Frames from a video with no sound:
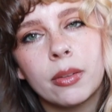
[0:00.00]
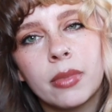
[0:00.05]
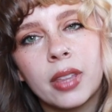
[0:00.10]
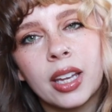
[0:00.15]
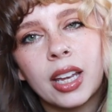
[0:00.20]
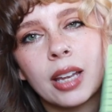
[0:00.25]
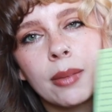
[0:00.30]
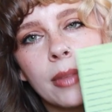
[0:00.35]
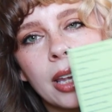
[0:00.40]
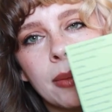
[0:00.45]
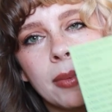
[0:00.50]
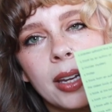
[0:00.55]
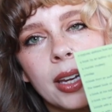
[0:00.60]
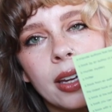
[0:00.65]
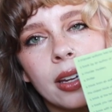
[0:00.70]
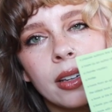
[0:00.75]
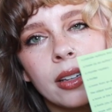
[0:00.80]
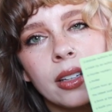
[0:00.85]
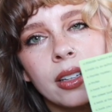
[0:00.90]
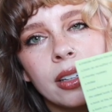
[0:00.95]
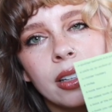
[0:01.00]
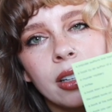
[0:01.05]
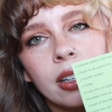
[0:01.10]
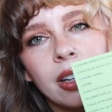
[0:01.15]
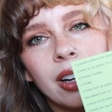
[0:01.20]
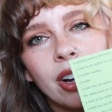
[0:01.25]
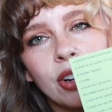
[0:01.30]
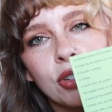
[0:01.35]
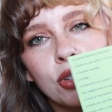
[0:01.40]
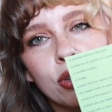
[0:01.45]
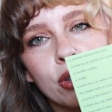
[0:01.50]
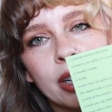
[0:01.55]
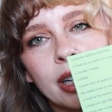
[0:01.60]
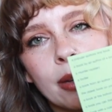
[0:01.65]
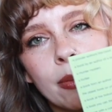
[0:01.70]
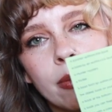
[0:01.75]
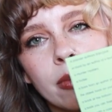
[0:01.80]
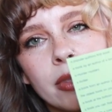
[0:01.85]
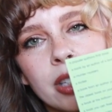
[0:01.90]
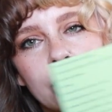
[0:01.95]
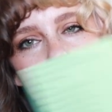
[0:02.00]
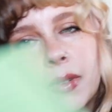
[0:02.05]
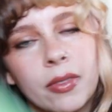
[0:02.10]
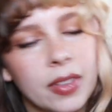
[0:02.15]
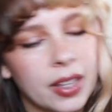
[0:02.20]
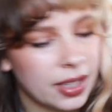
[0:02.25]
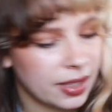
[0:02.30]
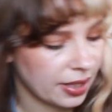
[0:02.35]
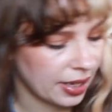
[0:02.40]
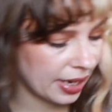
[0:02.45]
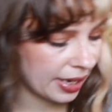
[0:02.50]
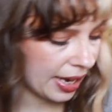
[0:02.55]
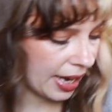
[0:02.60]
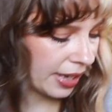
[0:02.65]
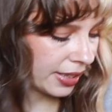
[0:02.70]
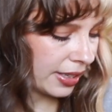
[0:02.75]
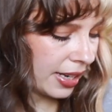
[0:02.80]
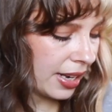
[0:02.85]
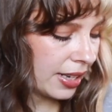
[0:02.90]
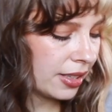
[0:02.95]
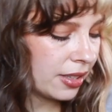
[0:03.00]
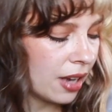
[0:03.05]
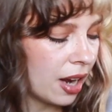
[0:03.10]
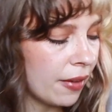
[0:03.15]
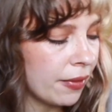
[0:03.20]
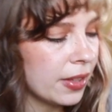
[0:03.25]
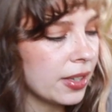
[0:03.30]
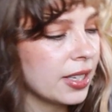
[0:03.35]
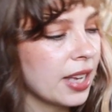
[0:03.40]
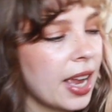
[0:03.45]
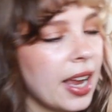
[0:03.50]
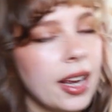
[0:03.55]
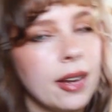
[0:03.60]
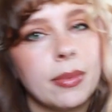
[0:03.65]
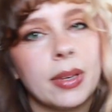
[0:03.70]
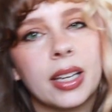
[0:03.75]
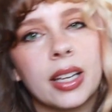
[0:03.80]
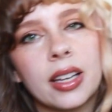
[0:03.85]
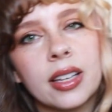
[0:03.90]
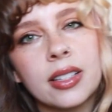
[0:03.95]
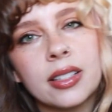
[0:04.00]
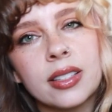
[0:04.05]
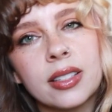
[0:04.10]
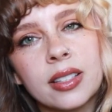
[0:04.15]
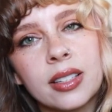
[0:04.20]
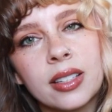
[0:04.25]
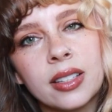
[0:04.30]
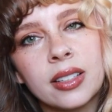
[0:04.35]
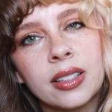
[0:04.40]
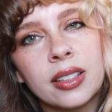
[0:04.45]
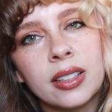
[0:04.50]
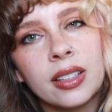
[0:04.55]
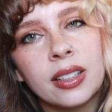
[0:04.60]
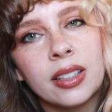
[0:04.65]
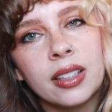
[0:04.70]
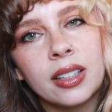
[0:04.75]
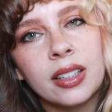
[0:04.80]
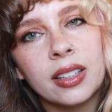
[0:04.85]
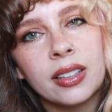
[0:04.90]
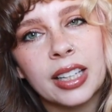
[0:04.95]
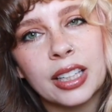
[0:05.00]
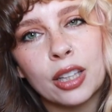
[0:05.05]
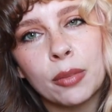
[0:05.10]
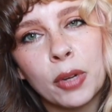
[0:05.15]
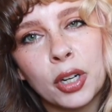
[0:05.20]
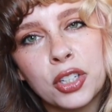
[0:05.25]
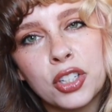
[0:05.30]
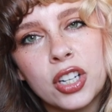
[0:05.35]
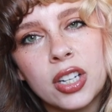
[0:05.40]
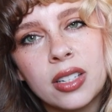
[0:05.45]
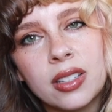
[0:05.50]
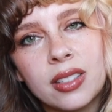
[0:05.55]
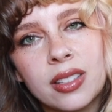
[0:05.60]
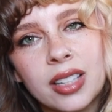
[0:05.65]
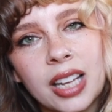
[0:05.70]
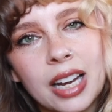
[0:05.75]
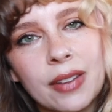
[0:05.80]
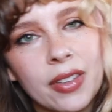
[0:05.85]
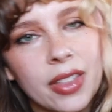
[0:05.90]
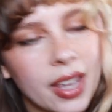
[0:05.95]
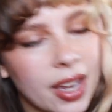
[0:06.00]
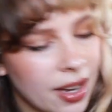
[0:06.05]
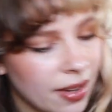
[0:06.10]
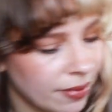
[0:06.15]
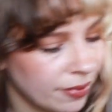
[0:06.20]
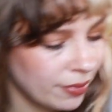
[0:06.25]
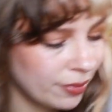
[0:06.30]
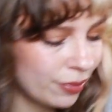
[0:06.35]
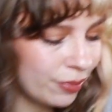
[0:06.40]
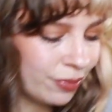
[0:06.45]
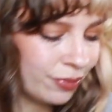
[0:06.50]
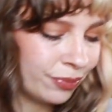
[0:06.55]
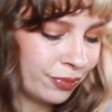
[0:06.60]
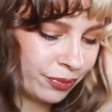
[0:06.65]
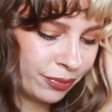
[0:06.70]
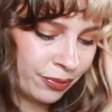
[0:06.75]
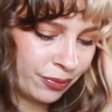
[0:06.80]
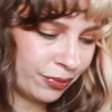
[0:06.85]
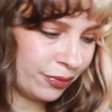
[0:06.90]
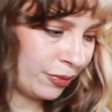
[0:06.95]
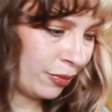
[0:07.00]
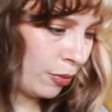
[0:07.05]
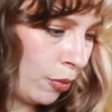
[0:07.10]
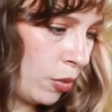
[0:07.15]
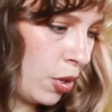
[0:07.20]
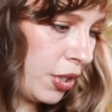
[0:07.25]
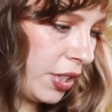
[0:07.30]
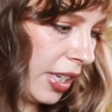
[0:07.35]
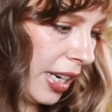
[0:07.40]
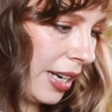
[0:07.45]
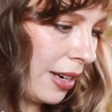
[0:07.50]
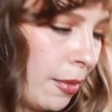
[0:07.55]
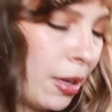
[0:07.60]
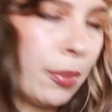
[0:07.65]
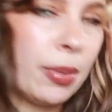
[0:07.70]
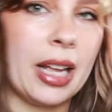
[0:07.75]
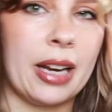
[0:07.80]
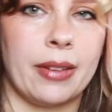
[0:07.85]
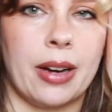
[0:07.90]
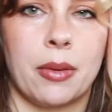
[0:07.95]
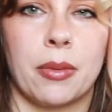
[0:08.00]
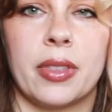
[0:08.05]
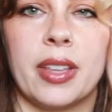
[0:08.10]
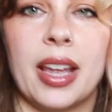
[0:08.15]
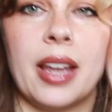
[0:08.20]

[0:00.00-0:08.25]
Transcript: I'm thinking maybe I'll trim some of this like excess off the side because like the margins kind of a thing. We'll see. I'm gonna play around with